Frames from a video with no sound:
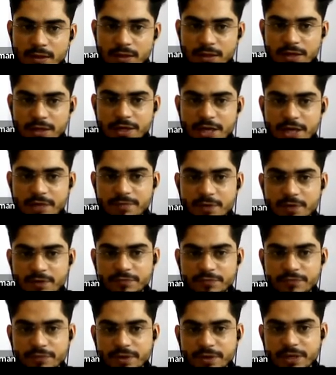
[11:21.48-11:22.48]
The name
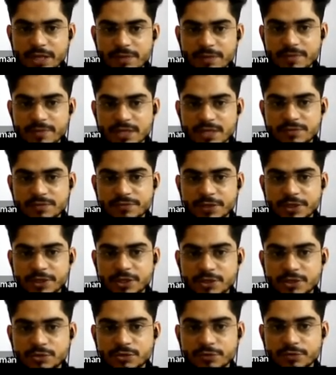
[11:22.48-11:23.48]
is
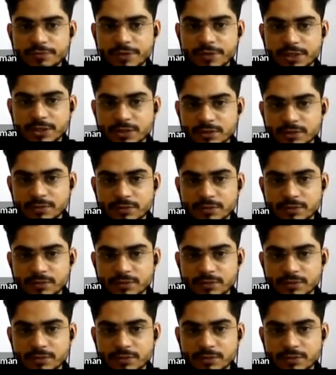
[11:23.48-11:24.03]
Wheatstone Bridge.